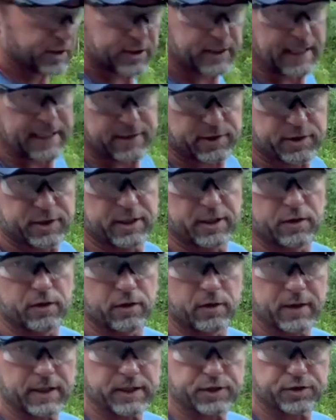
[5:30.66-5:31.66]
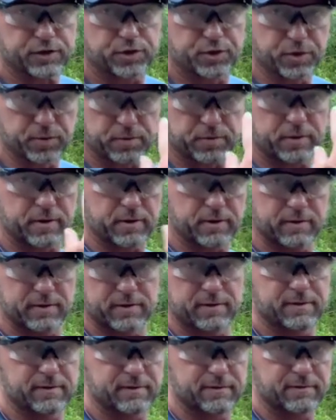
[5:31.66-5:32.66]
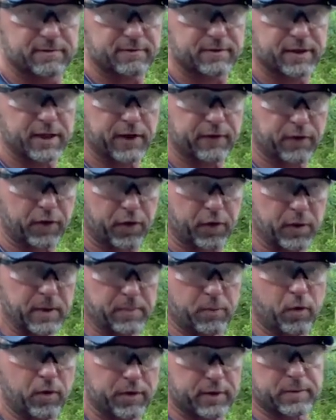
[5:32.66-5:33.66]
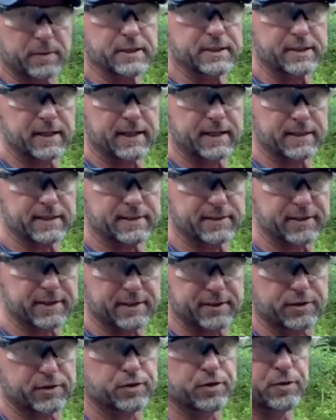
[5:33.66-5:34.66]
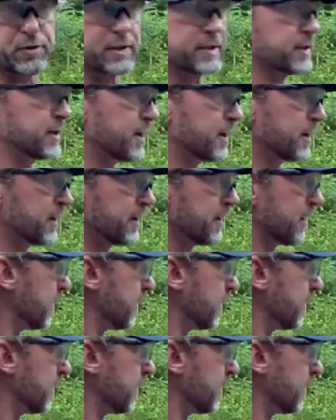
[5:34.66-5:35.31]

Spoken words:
stand still and shoot, you know, for 3.3 seconds, get the shooting done,